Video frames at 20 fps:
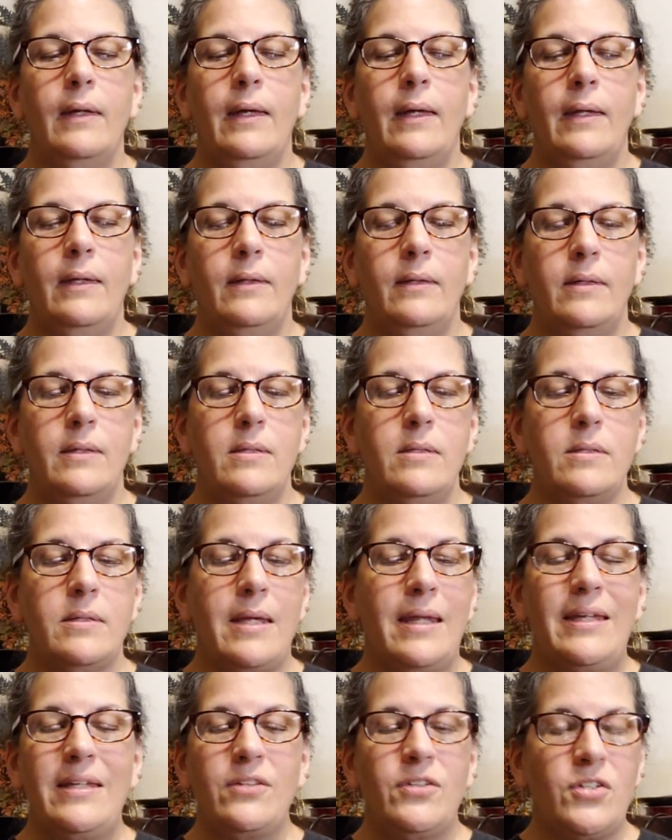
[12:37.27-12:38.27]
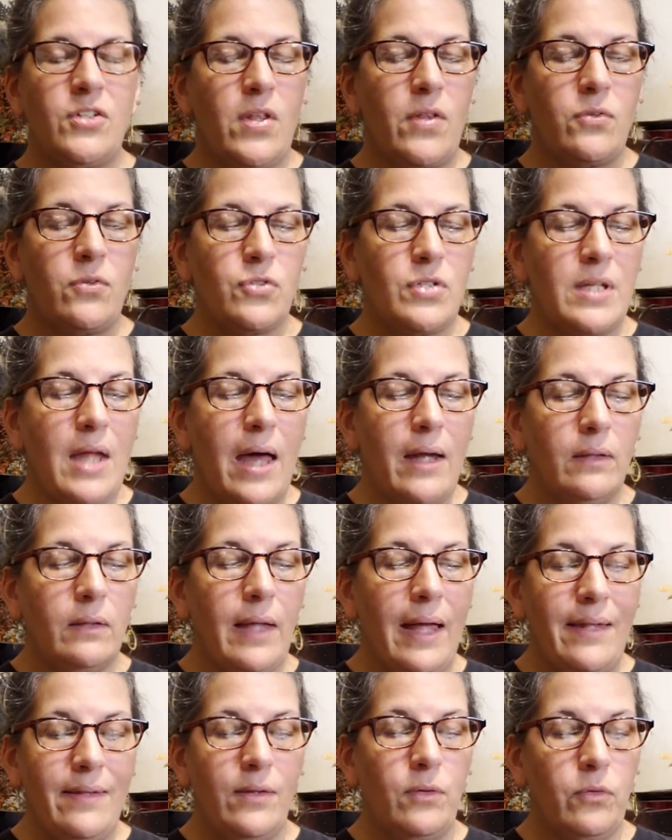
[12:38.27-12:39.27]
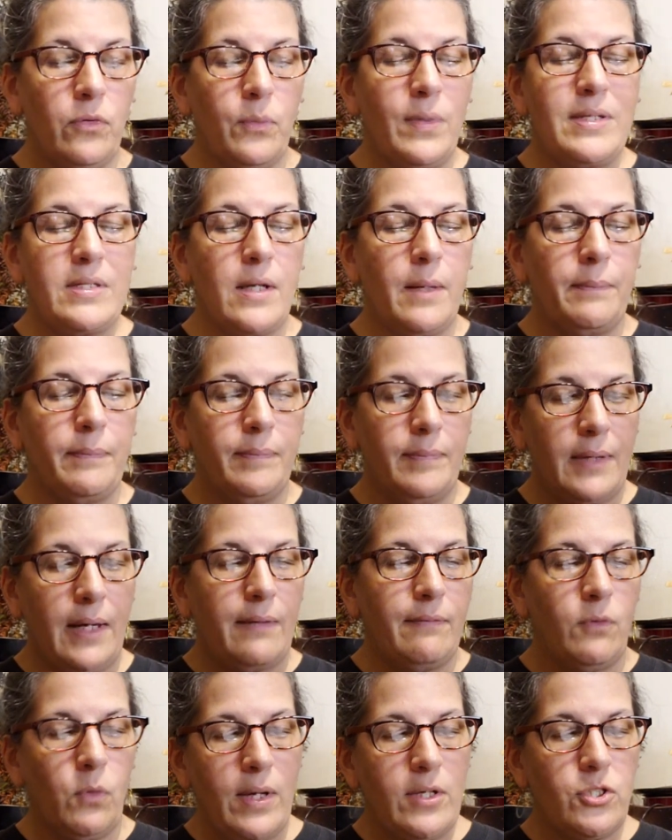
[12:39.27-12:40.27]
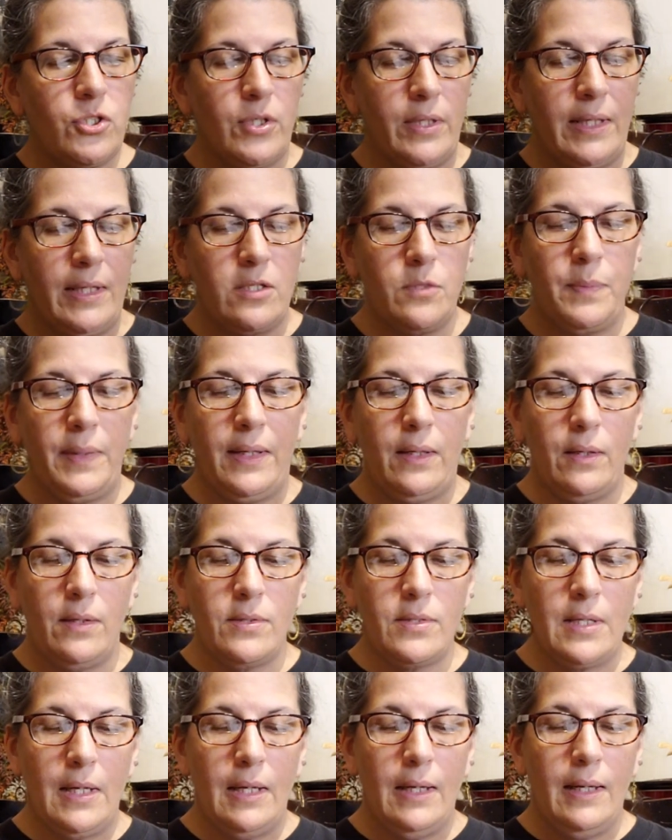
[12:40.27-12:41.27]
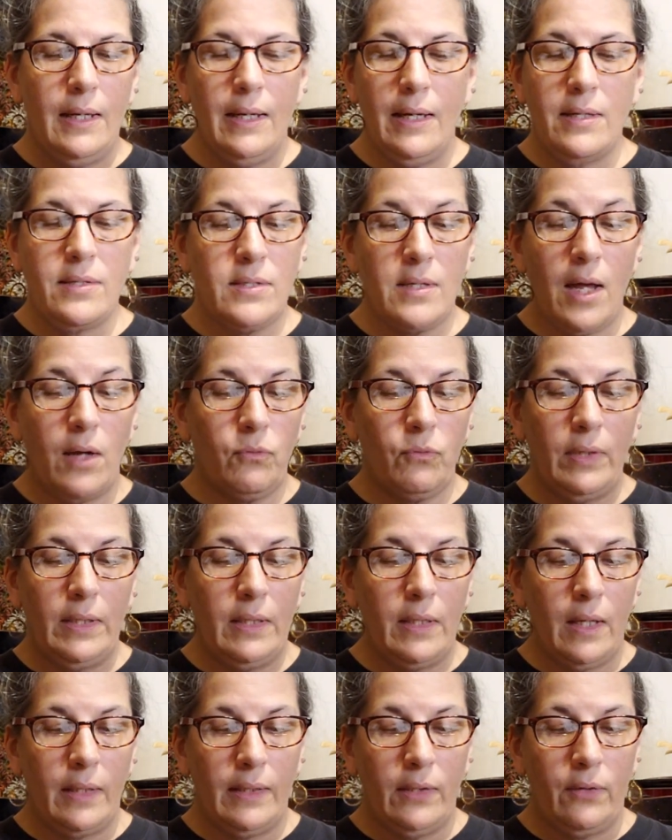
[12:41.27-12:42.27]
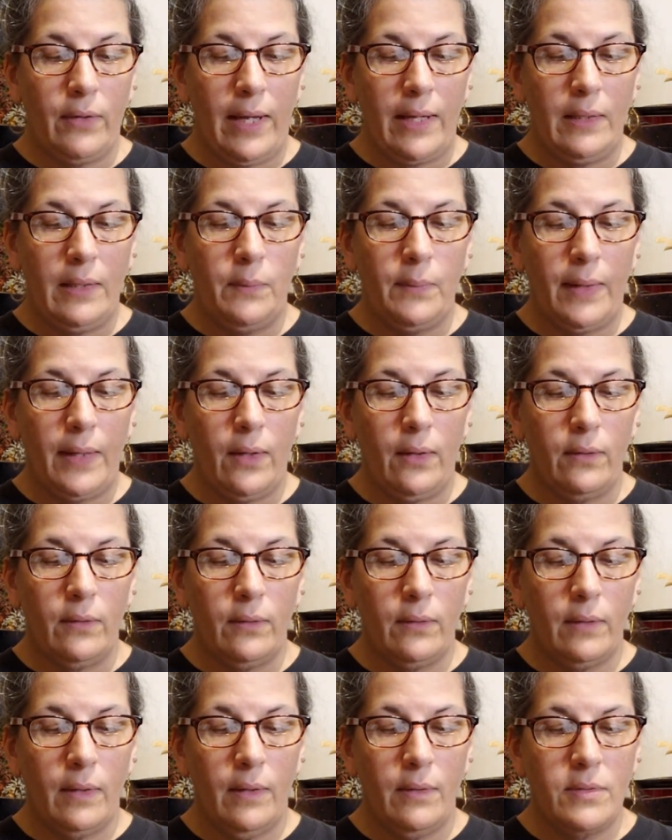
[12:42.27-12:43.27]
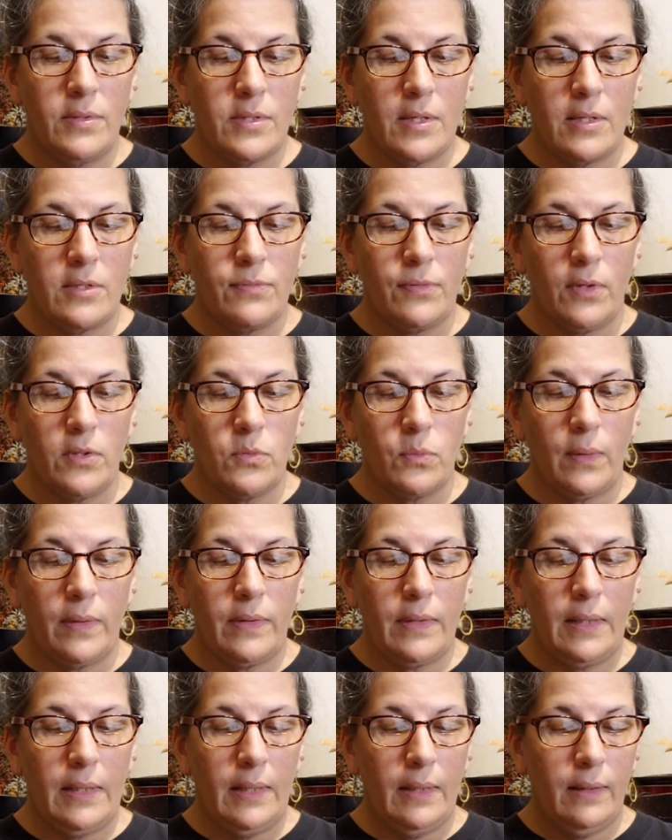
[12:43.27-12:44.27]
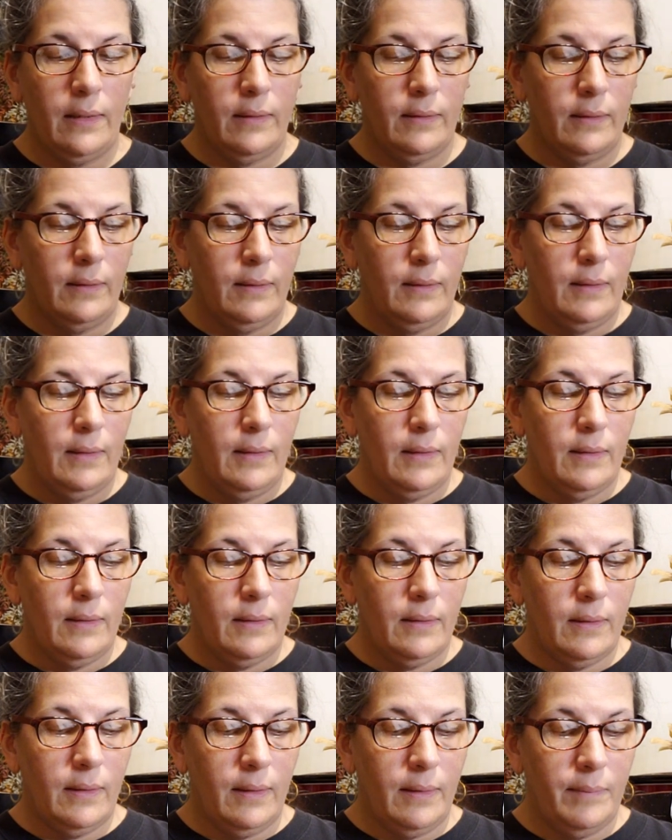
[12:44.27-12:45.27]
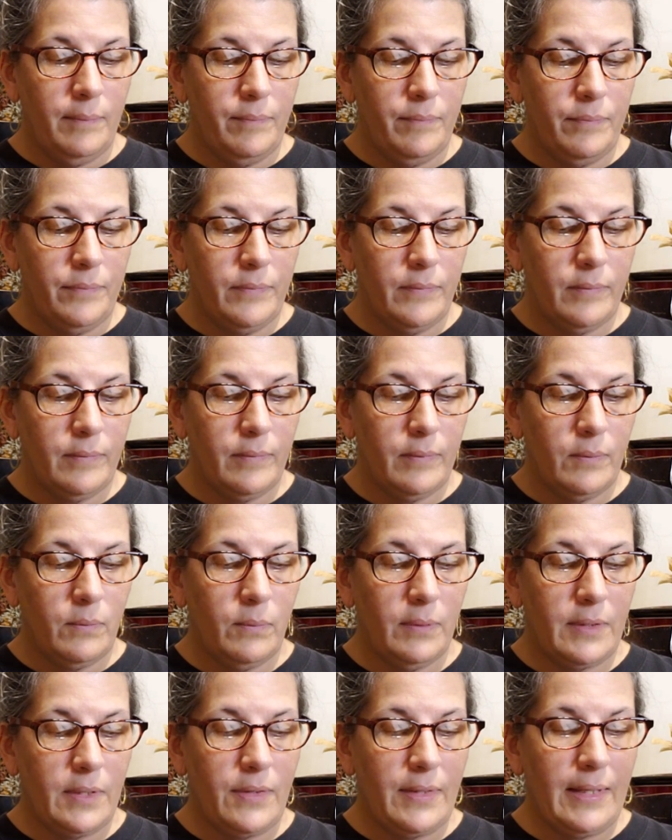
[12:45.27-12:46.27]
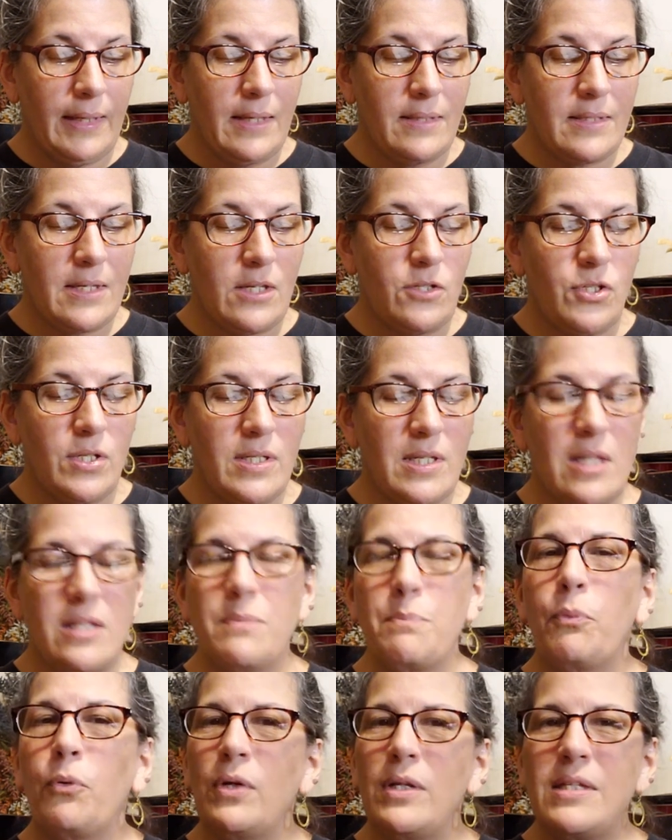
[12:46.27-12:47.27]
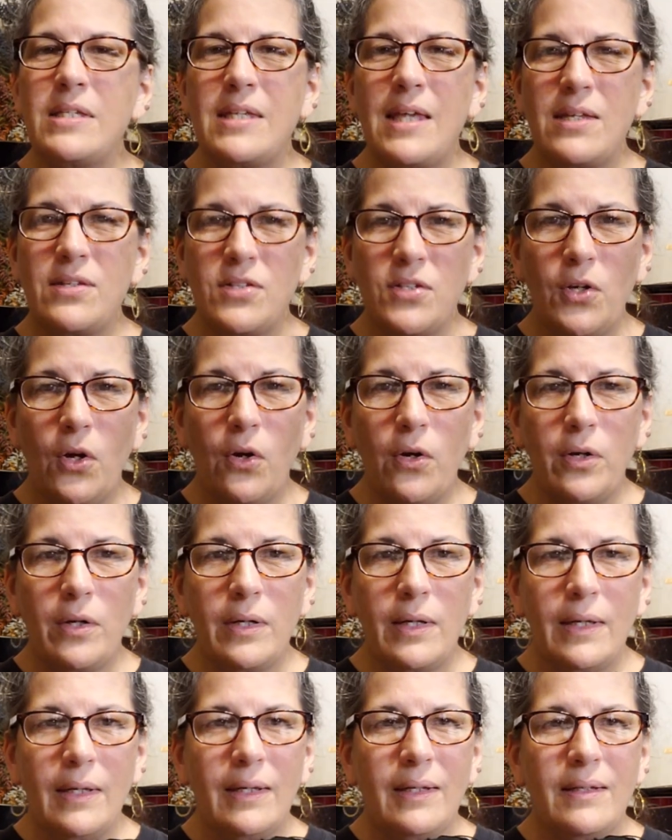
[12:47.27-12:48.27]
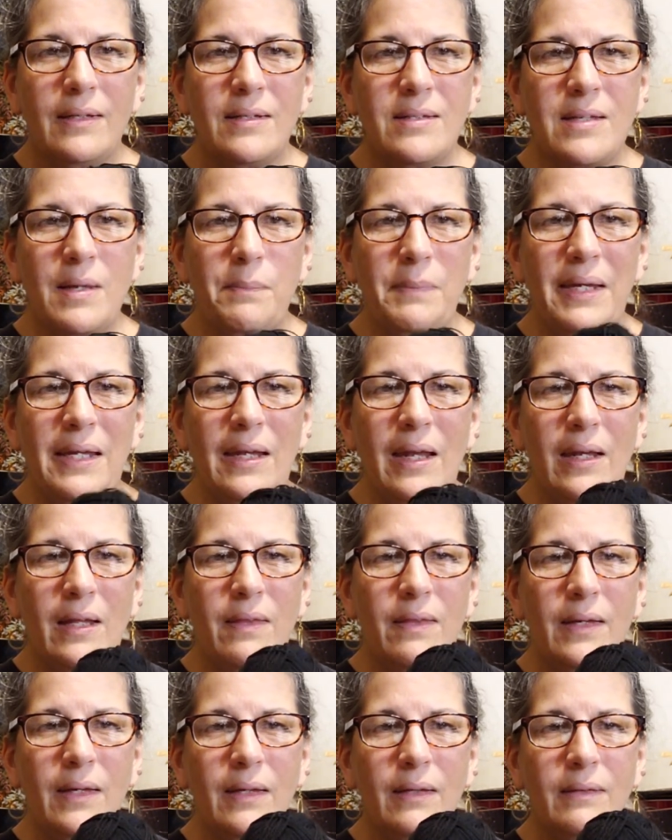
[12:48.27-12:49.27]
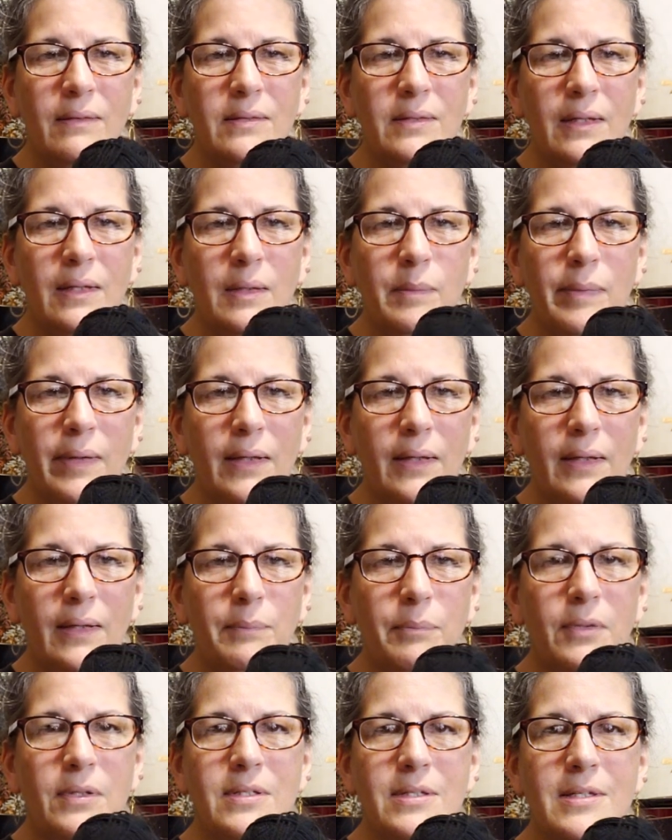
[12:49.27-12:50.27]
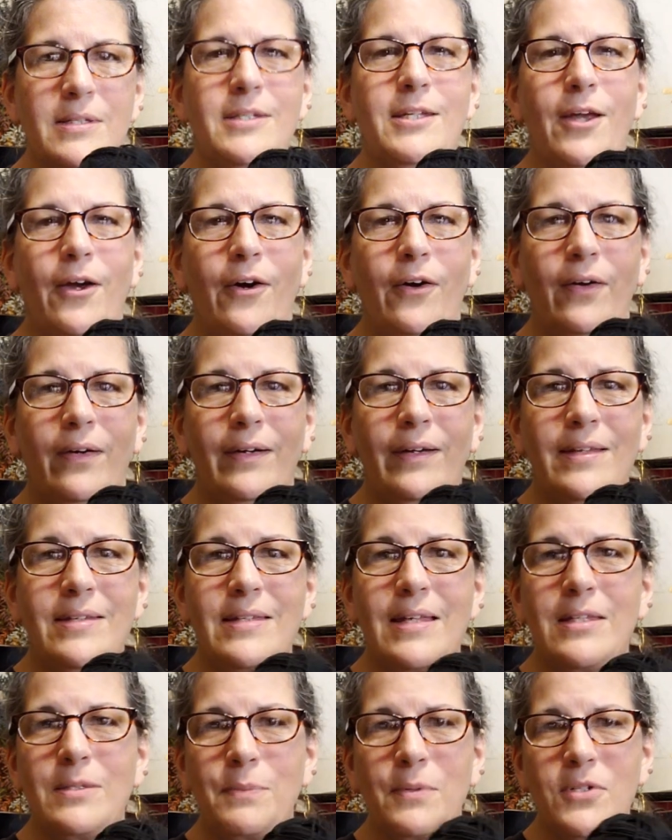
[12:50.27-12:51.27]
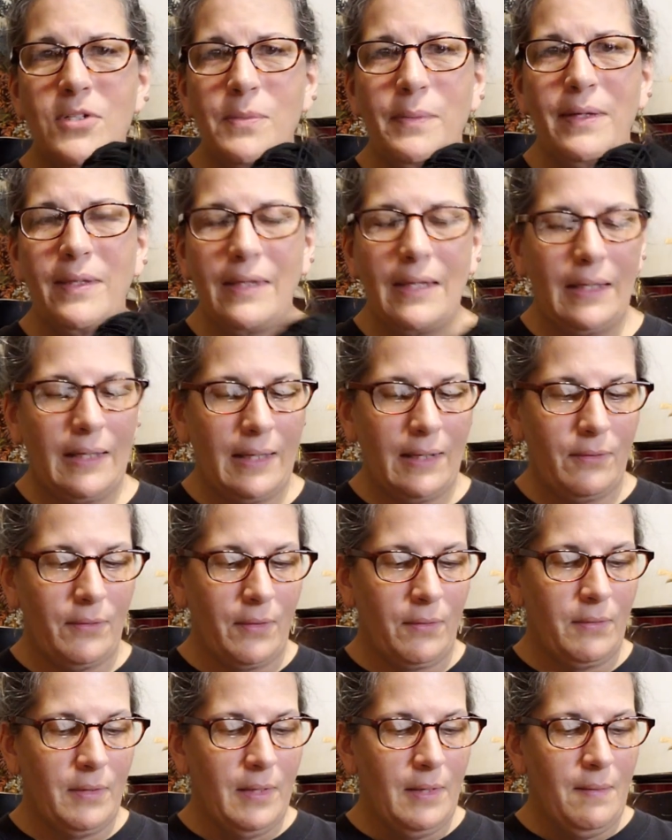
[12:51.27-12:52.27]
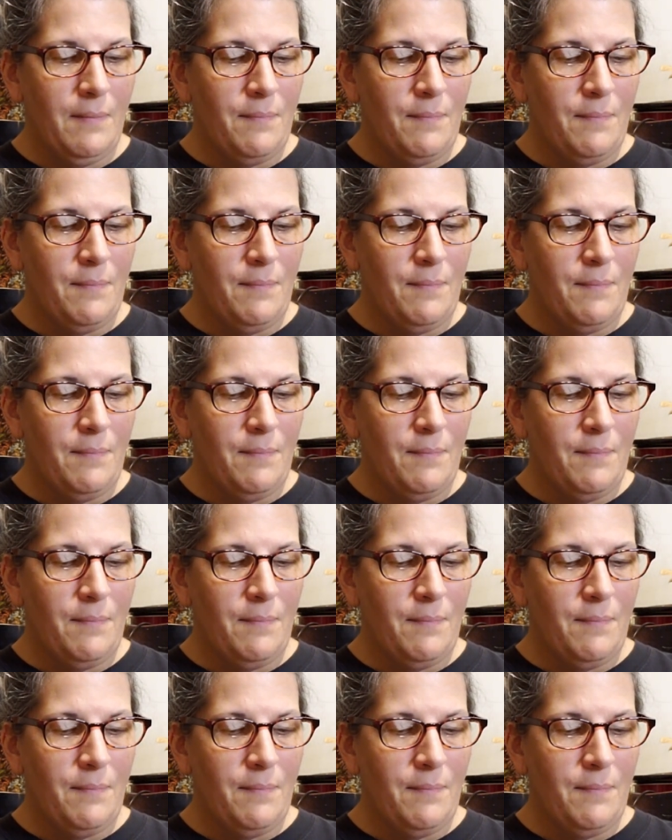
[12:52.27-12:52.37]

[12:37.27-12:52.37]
there's not a lot, and the reason I'm kind of questioning is because it's not written on here anywhere as far as what the thing is. It just says princess yarn. Does that mean anything to anybody? Princess yarn, is that supposed to be a thing? I don't know.